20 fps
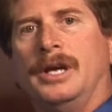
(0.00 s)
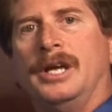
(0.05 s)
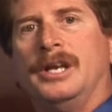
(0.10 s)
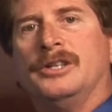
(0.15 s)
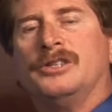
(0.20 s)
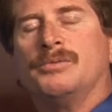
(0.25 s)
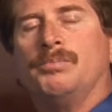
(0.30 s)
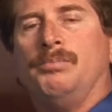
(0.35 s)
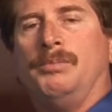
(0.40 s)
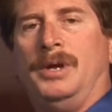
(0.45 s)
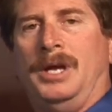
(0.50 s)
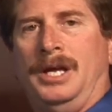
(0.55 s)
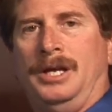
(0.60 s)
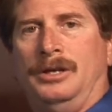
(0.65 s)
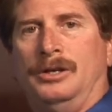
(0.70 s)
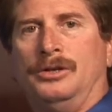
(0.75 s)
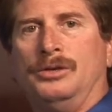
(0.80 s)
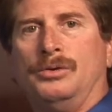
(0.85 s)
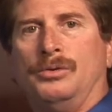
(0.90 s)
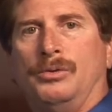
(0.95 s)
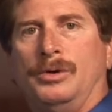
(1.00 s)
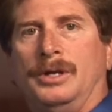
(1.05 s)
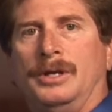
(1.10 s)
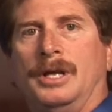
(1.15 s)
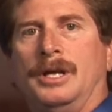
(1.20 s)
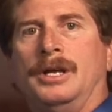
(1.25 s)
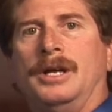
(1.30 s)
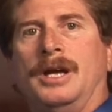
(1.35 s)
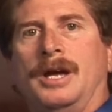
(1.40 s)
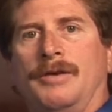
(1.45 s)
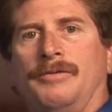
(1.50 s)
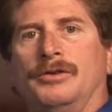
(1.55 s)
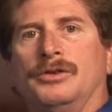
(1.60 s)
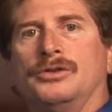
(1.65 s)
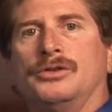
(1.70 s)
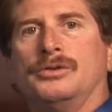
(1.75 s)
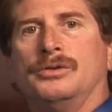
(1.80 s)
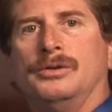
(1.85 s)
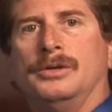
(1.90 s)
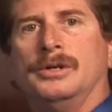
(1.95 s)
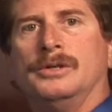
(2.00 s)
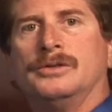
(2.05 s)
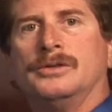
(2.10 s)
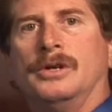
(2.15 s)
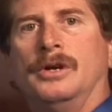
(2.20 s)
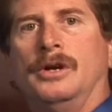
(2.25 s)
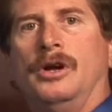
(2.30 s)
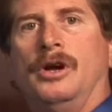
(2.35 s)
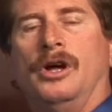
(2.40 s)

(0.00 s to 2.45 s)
and it's mandatory that you have insurance.